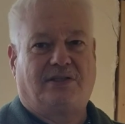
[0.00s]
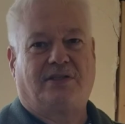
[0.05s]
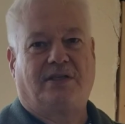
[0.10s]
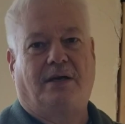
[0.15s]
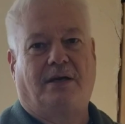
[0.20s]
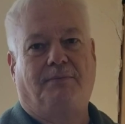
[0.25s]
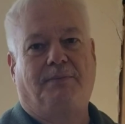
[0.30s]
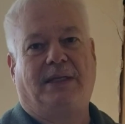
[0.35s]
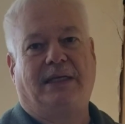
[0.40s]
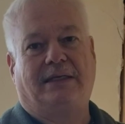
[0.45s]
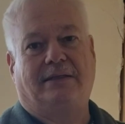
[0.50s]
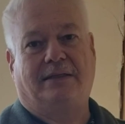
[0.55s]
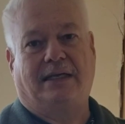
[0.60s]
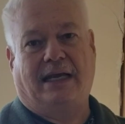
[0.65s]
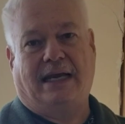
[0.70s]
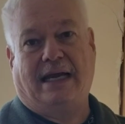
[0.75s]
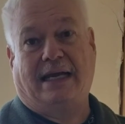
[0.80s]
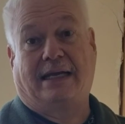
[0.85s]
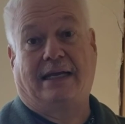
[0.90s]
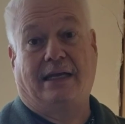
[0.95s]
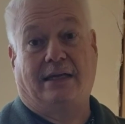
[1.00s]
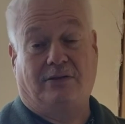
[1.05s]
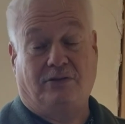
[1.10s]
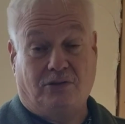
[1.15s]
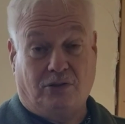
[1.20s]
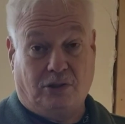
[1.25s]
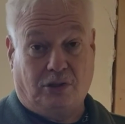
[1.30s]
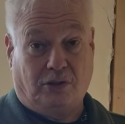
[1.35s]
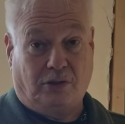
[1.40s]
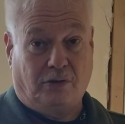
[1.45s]
something that I can
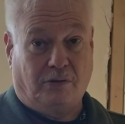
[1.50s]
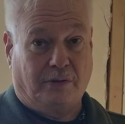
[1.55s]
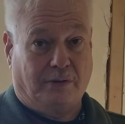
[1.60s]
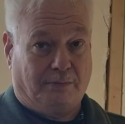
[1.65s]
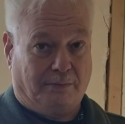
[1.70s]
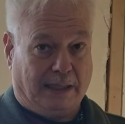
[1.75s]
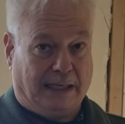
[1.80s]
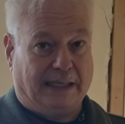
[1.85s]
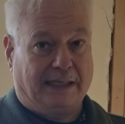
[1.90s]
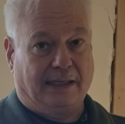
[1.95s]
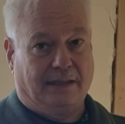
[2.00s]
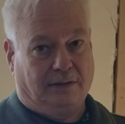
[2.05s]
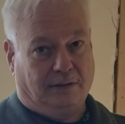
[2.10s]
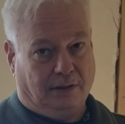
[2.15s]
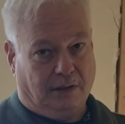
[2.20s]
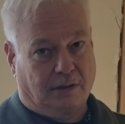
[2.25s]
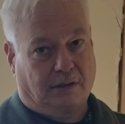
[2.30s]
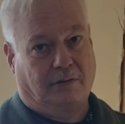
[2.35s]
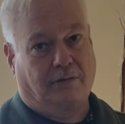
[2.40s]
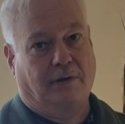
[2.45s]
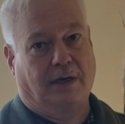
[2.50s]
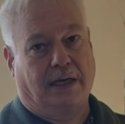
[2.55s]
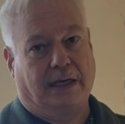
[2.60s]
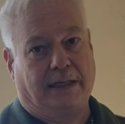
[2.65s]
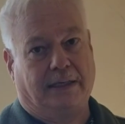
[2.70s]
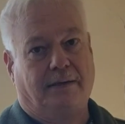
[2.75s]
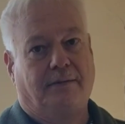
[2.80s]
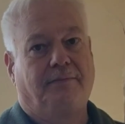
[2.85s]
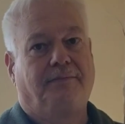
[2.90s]
do and make it look right?